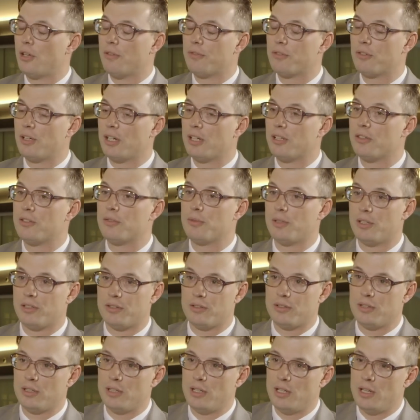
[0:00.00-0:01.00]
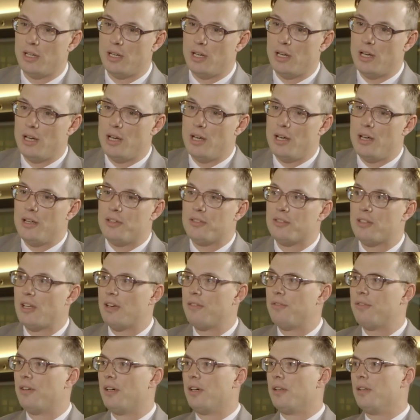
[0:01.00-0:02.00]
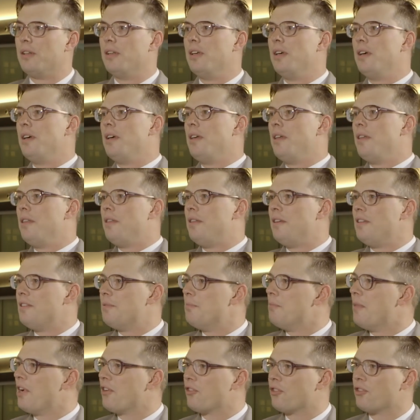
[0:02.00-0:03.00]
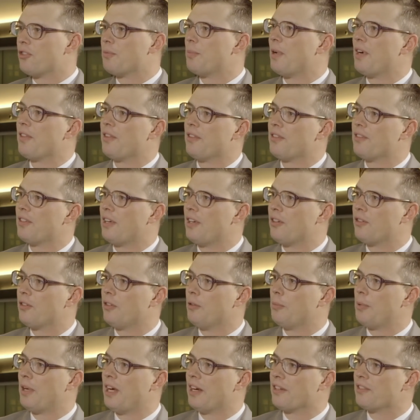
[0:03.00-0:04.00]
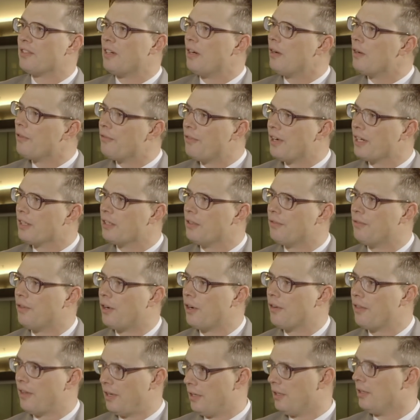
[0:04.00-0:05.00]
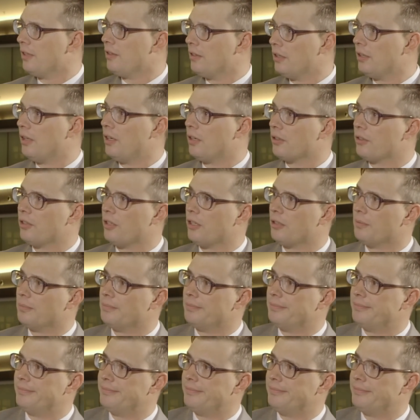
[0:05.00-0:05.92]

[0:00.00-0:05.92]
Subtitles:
of Credit Suisse. Stefan, these measures by the central banks, how effective are they in the long term?